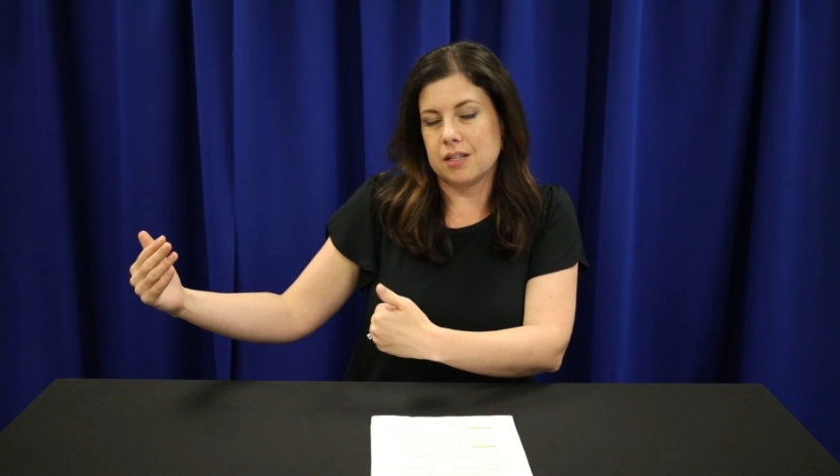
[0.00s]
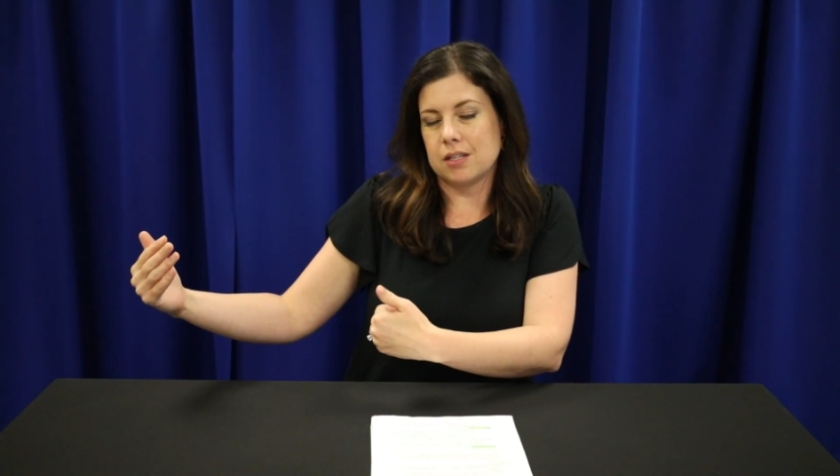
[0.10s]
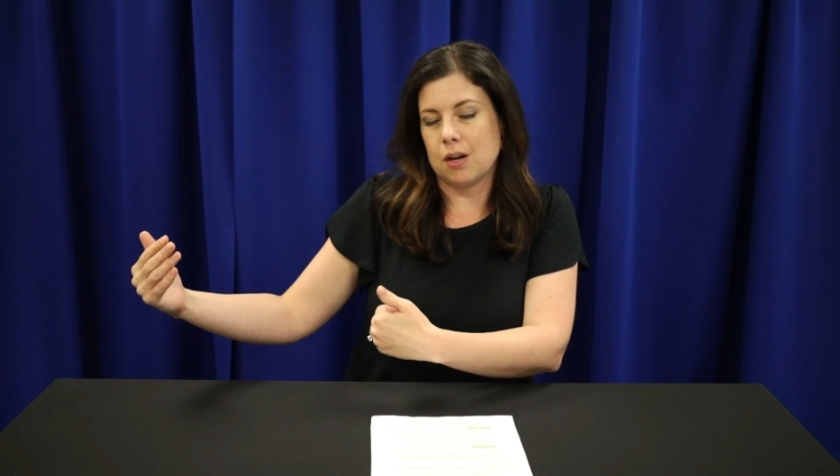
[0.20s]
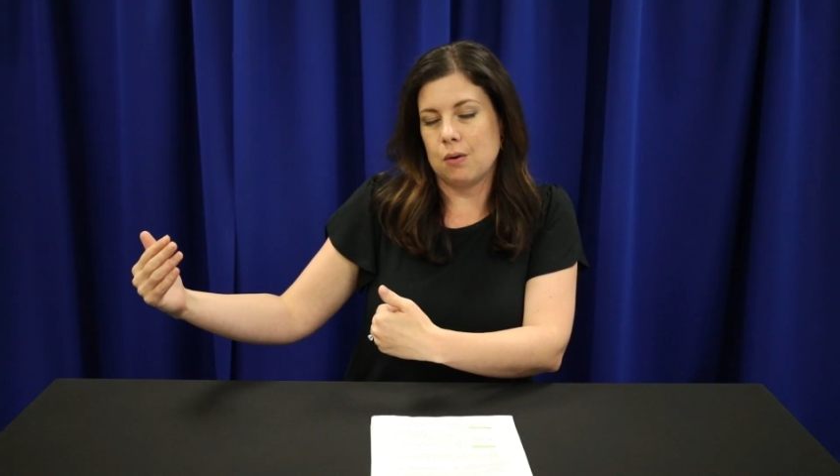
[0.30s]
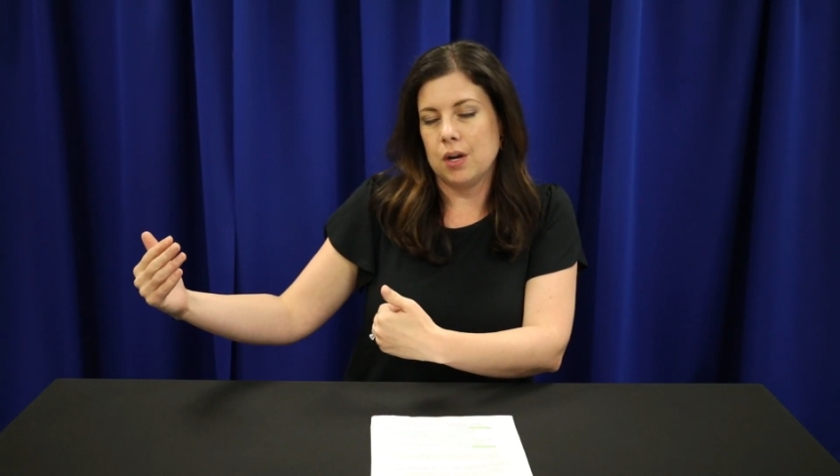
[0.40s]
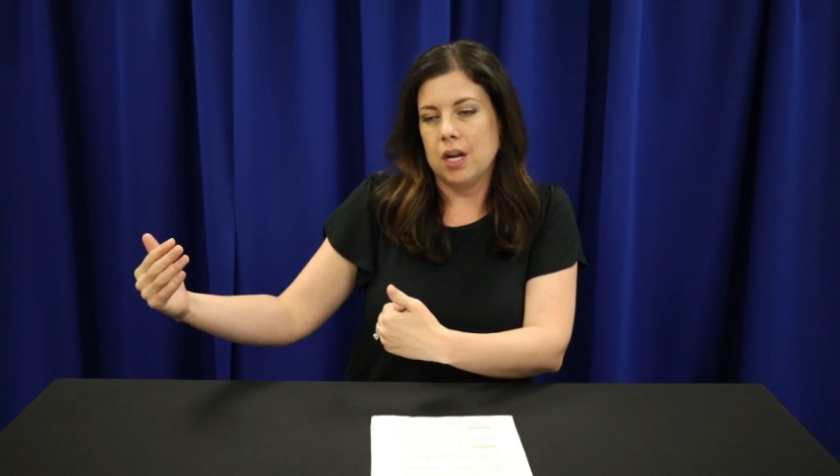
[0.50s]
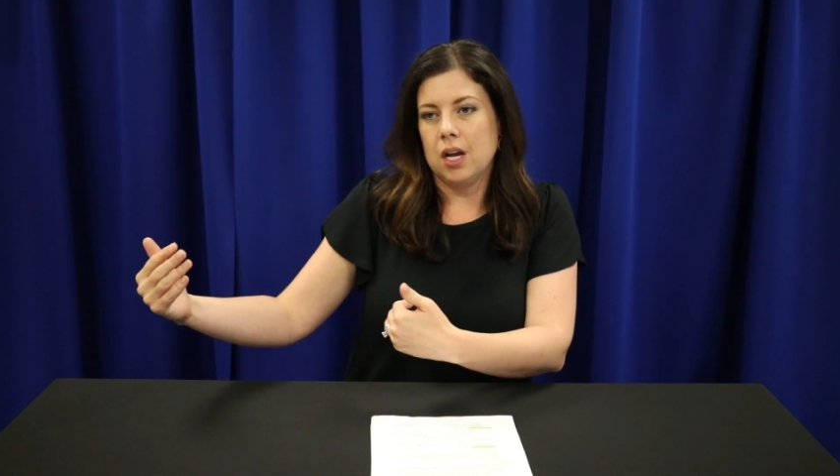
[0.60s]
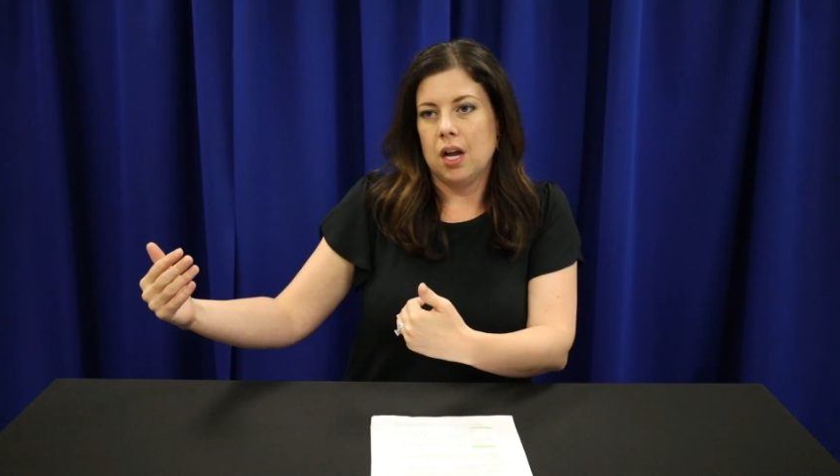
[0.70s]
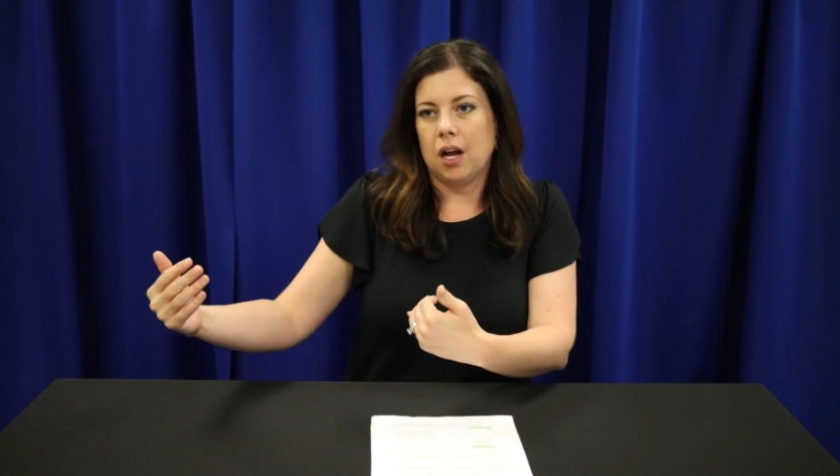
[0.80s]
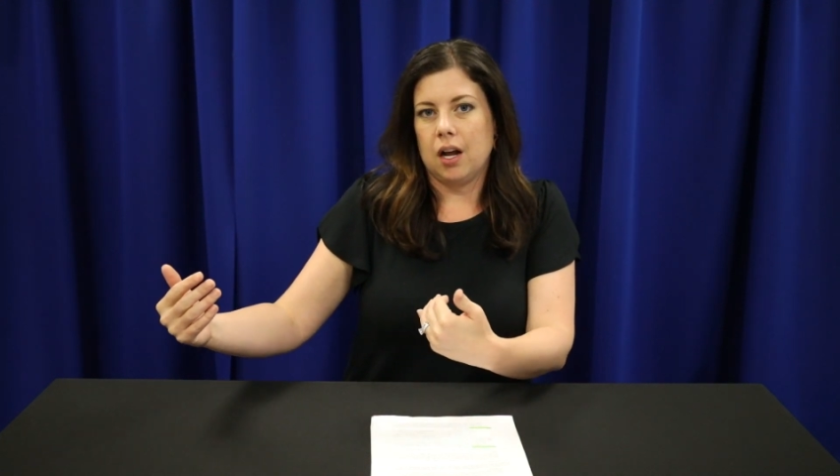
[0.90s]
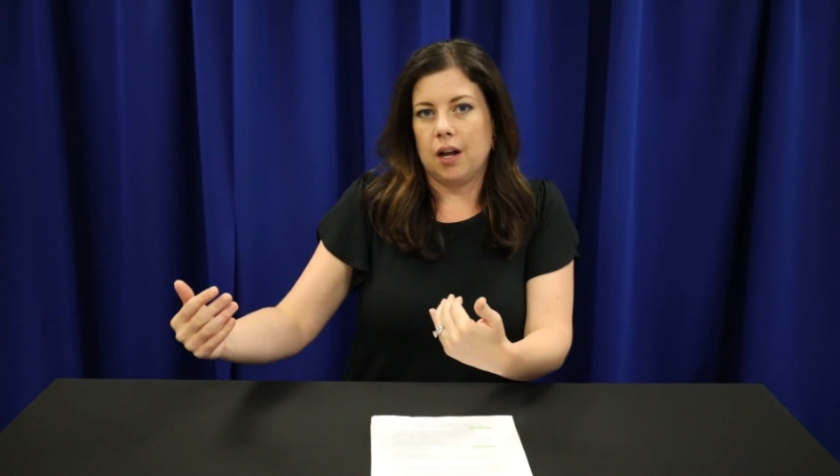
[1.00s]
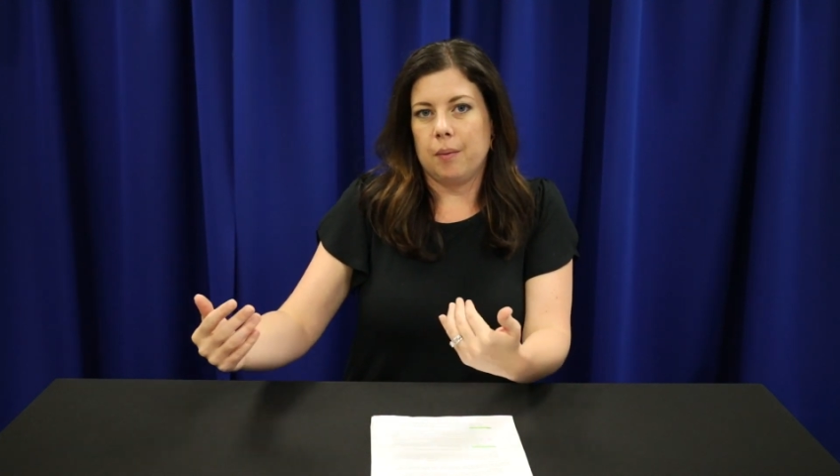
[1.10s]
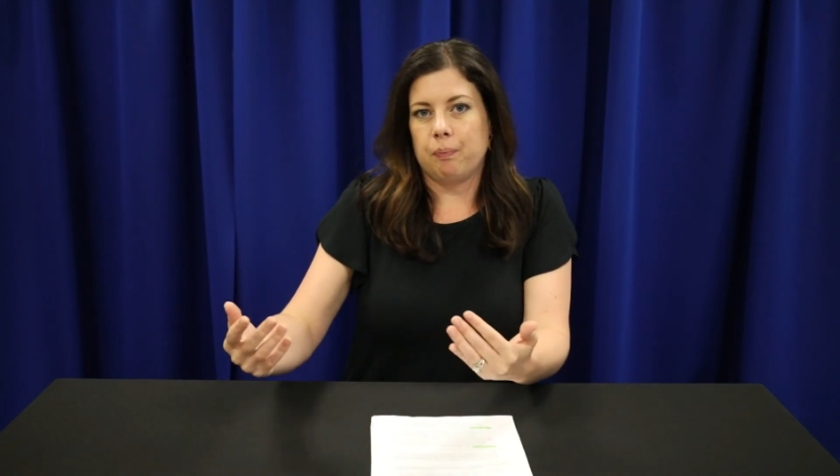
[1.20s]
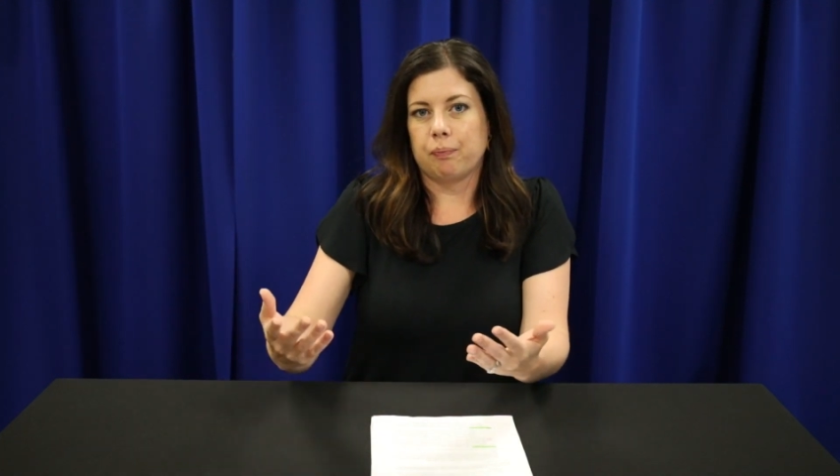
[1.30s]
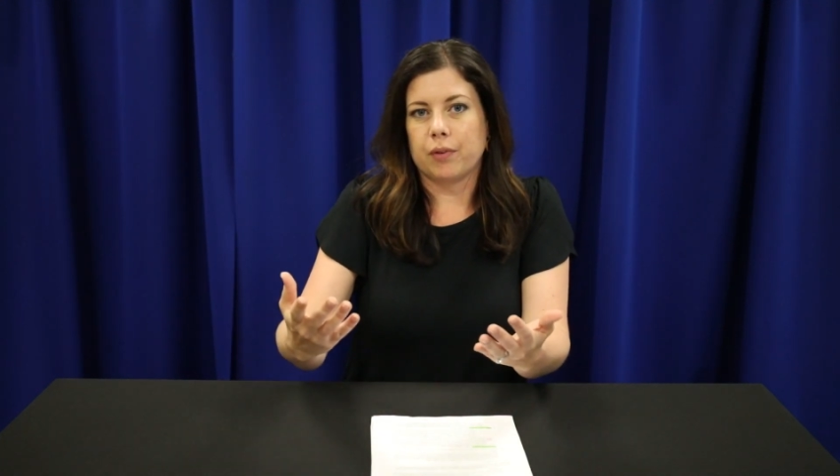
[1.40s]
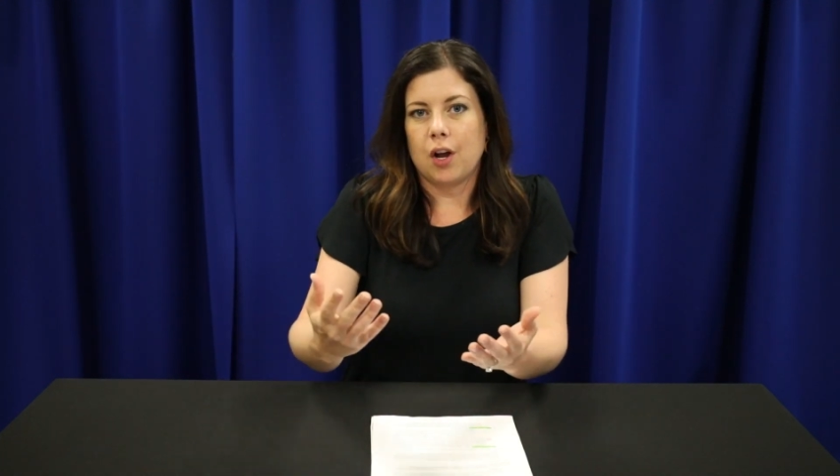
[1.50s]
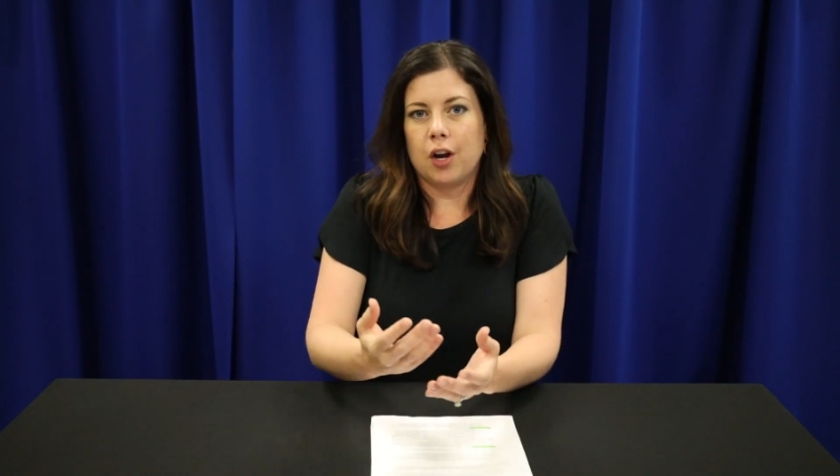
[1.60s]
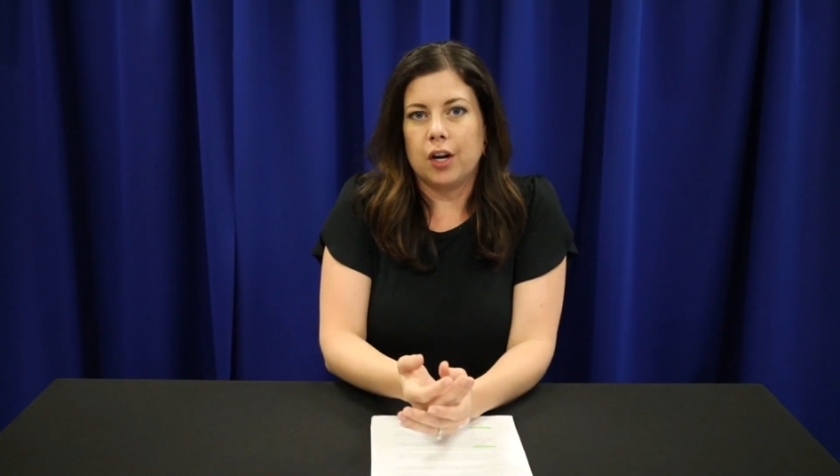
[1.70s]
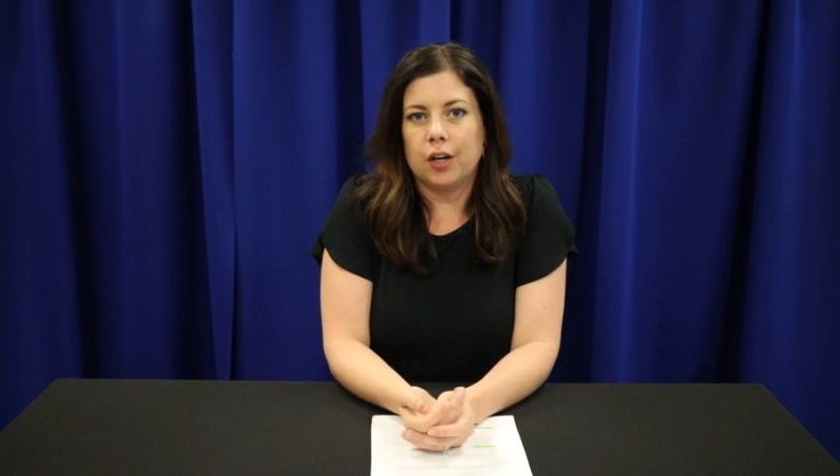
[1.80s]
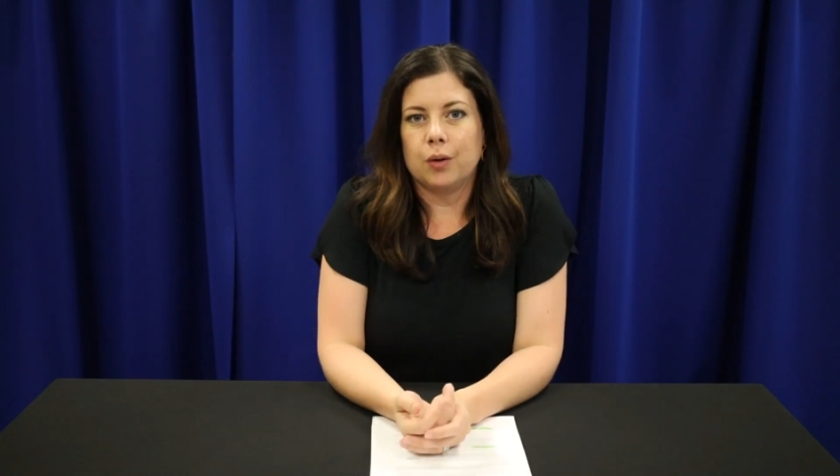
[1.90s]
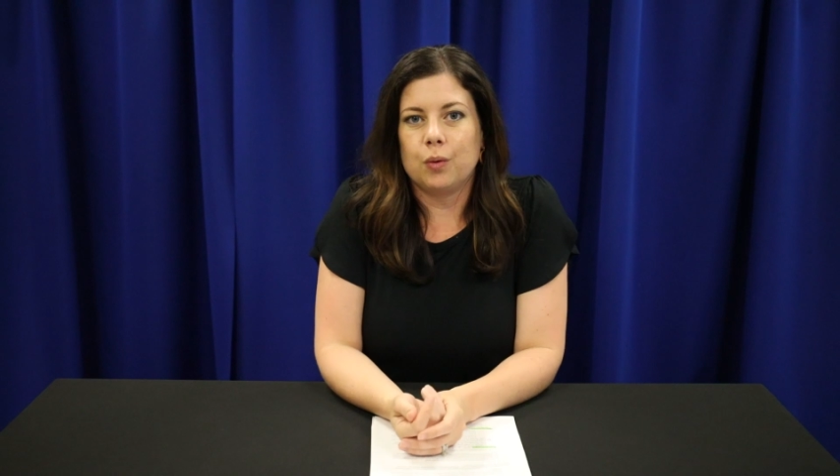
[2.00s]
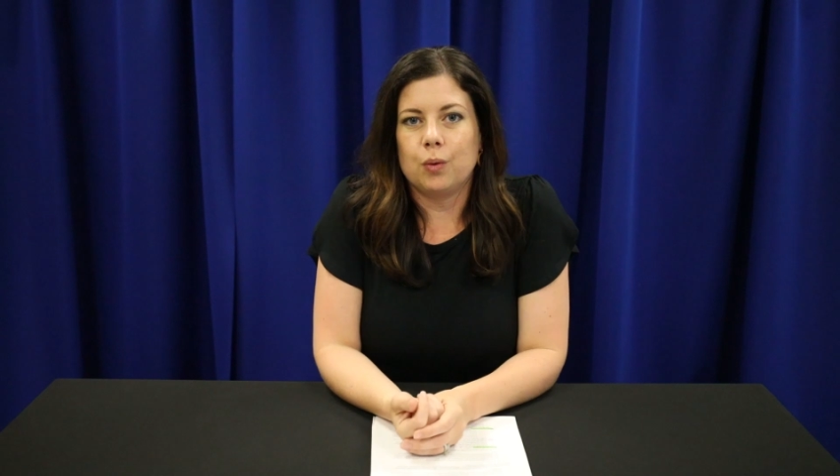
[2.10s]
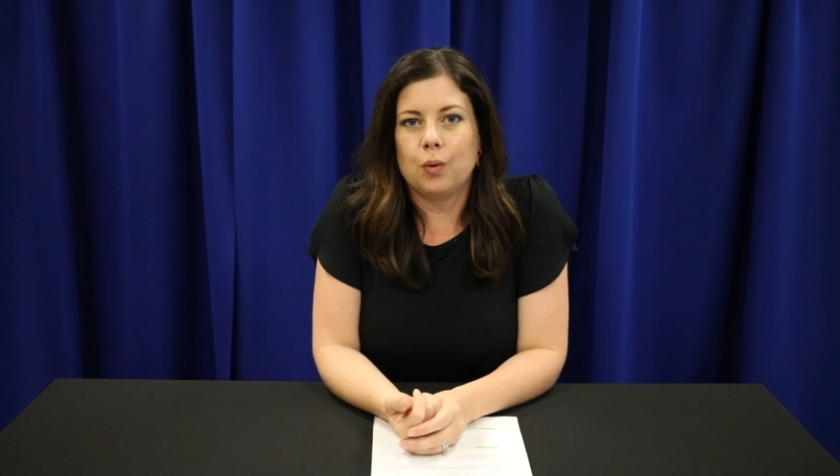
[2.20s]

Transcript: So our